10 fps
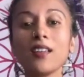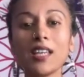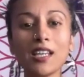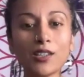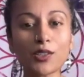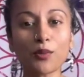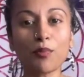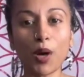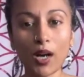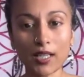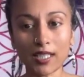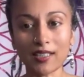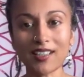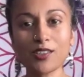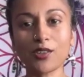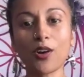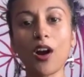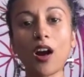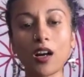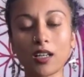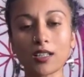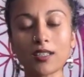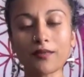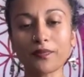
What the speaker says: In your body, in your heart,